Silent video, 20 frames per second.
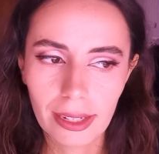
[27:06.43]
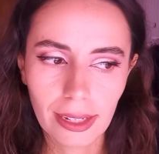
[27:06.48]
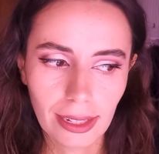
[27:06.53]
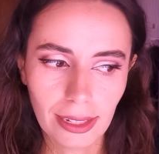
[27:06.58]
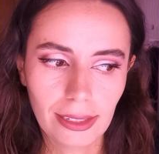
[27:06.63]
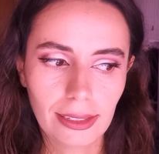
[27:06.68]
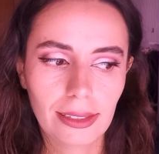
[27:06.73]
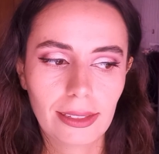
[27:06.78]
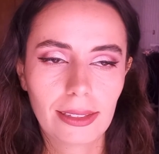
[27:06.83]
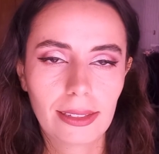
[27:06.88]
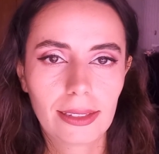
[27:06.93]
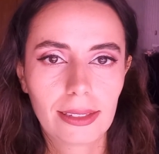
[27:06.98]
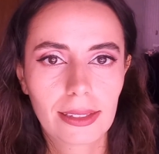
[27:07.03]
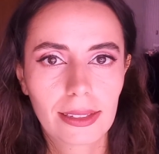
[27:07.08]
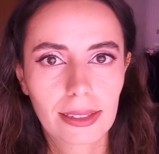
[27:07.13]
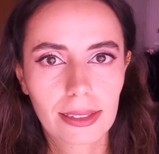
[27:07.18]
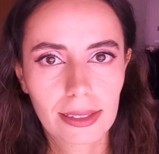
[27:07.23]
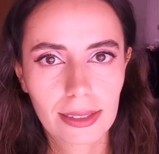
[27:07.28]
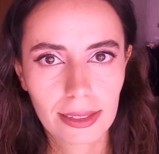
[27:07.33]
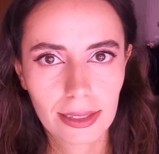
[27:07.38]
it.
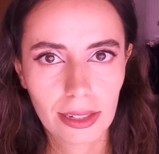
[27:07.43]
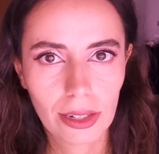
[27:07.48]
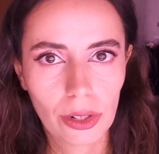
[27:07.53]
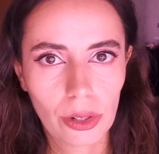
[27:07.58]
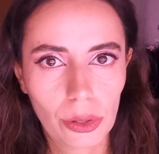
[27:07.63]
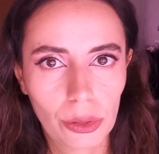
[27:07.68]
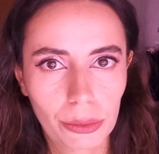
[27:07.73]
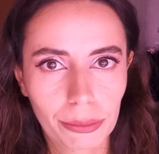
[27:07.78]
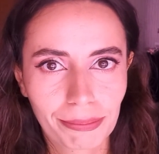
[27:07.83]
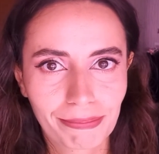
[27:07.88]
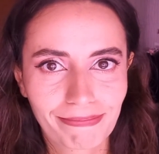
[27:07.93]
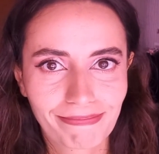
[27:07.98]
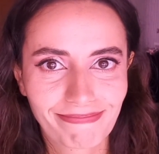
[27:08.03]
So